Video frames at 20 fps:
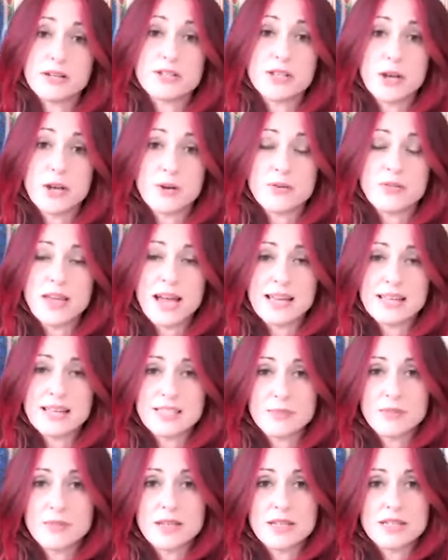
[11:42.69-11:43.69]
So that is
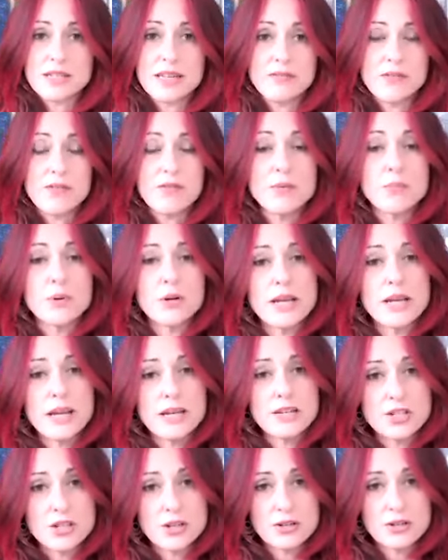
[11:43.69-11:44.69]
something to give everybody
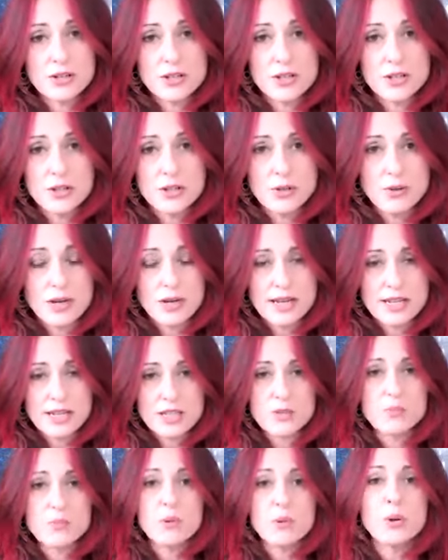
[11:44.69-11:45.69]
a chance to
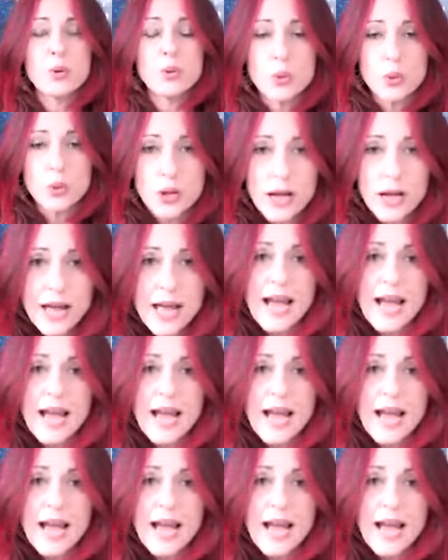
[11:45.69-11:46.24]
explore.